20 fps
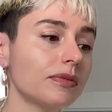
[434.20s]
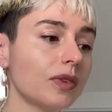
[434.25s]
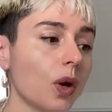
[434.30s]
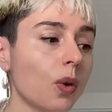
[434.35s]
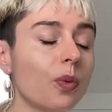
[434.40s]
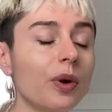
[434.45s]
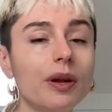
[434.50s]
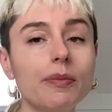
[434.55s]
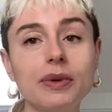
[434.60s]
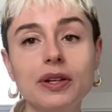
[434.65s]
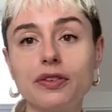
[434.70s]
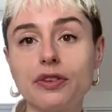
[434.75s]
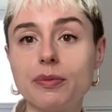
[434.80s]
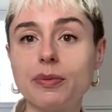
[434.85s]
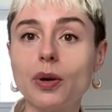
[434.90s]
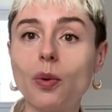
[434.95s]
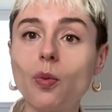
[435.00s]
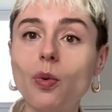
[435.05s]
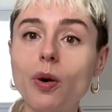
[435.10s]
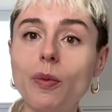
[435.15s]
what it means to
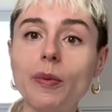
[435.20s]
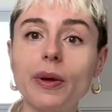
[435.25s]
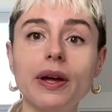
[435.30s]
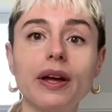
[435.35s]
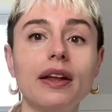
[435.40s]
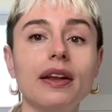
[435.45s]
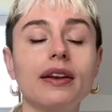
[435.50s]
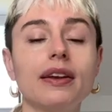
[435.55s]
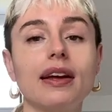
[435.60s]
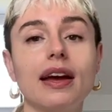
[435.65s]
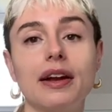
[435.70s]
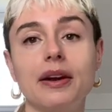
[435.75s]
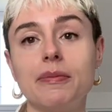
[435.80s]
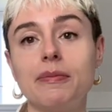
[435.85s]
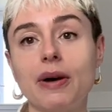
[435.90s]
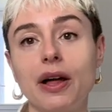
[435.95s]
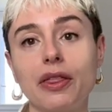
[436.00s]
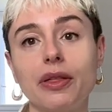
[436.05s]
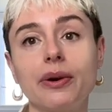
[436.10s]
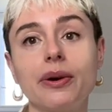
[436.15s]
be a woman and a
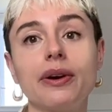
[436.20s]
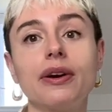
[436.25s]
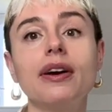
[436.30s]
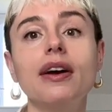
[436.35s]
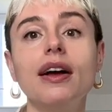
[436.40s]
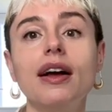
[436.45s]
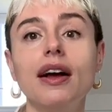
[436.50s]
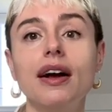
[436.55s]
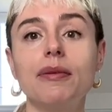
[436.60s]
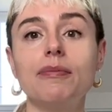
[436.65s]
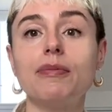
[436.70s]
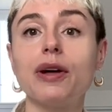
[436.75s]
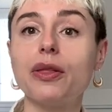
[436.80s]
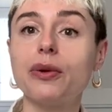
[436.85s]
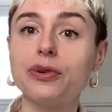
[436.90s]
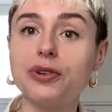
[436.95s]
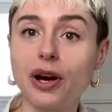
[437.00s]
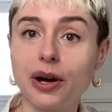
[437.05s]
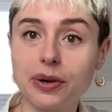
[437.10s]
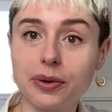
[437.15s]
mother,
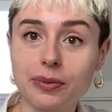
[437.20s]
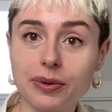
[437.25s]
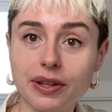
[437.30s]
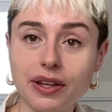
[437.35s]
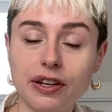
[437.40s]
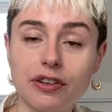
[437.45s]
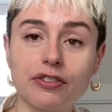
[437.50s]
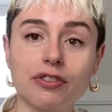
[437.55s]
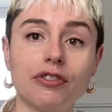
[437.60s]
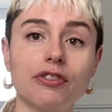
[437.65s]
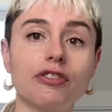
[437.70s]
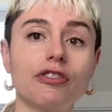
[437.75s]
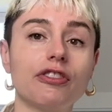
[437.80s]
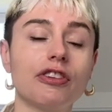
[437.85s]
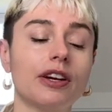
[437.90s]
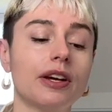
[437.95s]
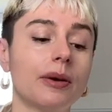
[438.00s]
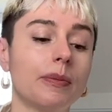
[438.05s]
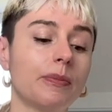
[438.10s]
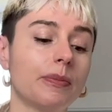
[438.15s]
mother-daughter
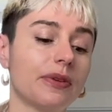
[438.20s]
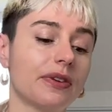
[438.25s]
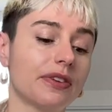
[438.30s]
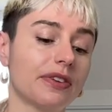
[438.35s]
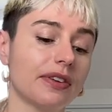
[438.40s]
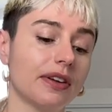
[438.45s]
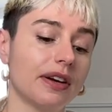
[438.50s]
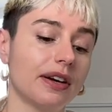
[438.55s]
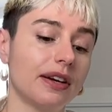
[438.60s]
relationships,